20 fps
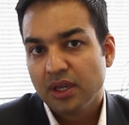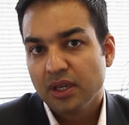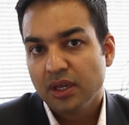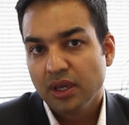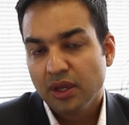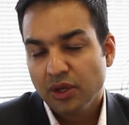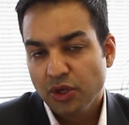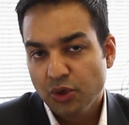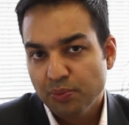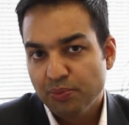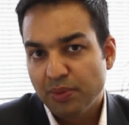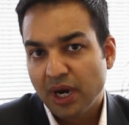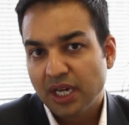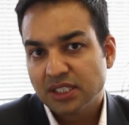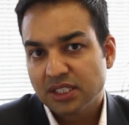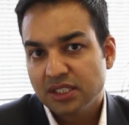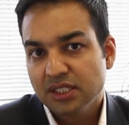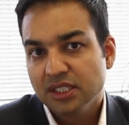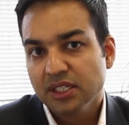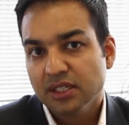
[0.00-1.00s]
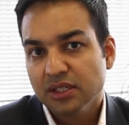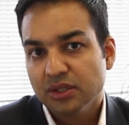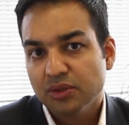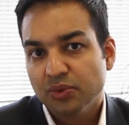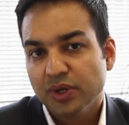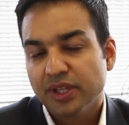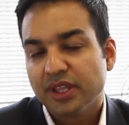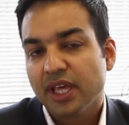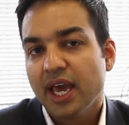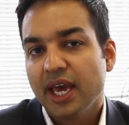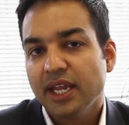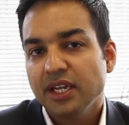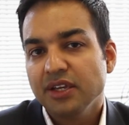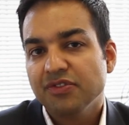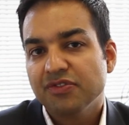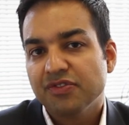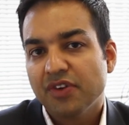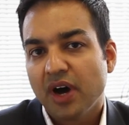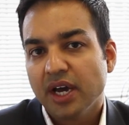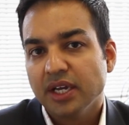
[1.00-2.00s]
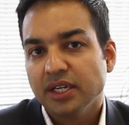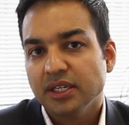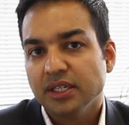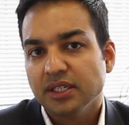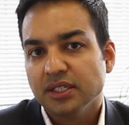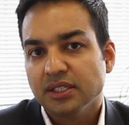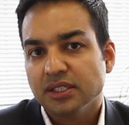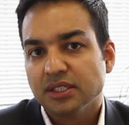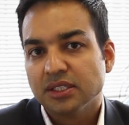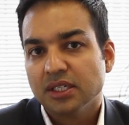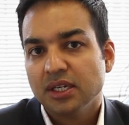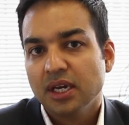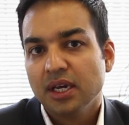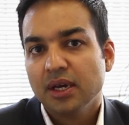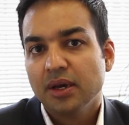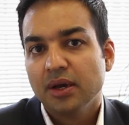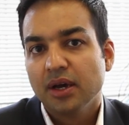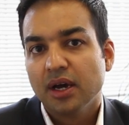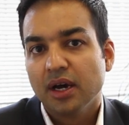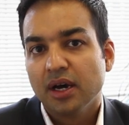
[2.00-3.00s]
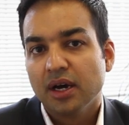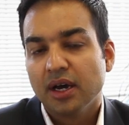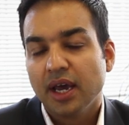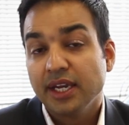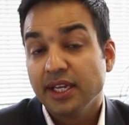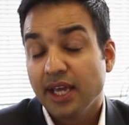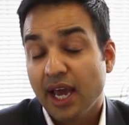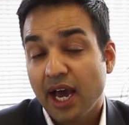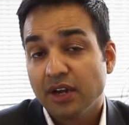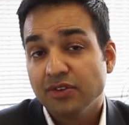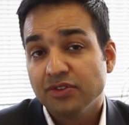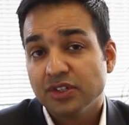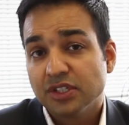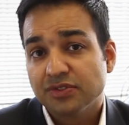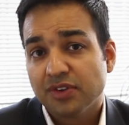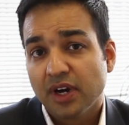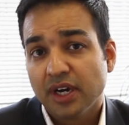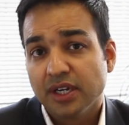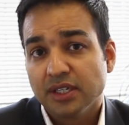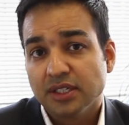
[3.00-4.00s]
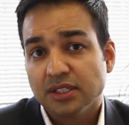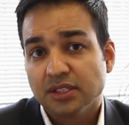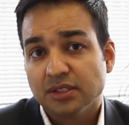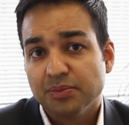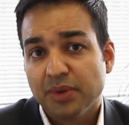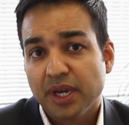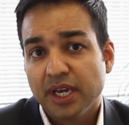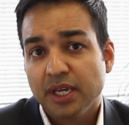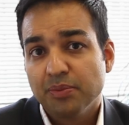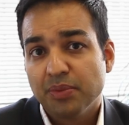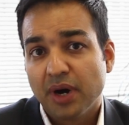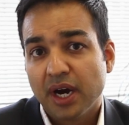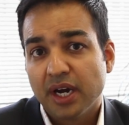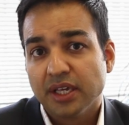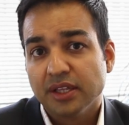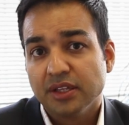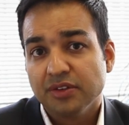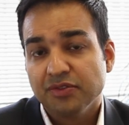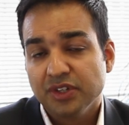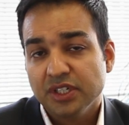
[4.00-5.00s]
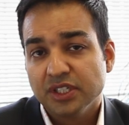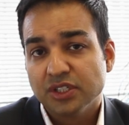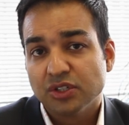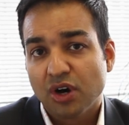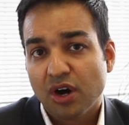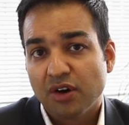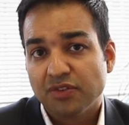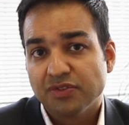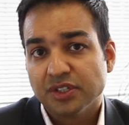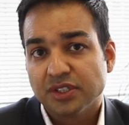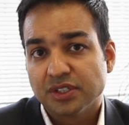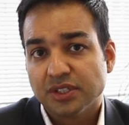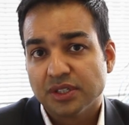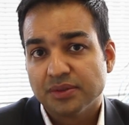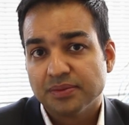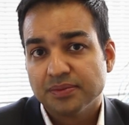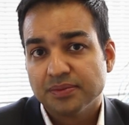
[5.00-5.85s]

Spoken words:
You must deal with any findings, any adverse findings made by the visa officer.